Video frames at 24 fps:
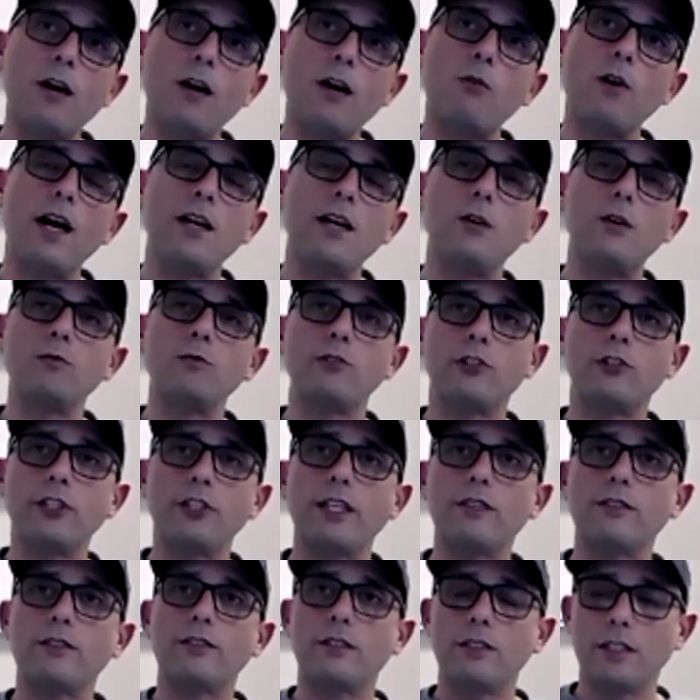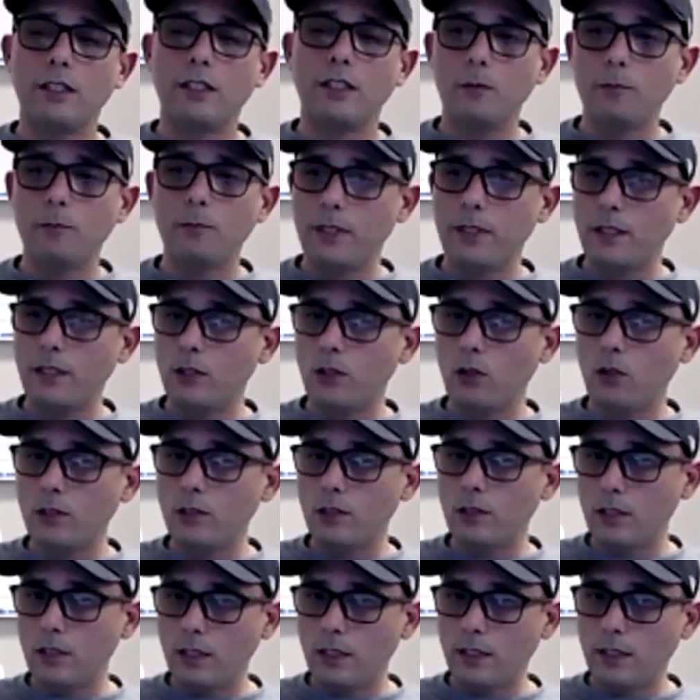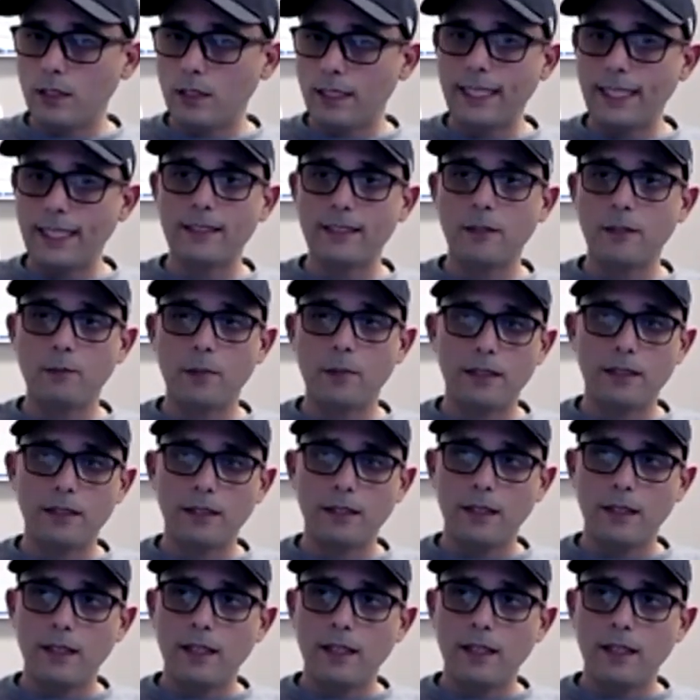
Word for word: I own shares in a company called uh, Connected Mind.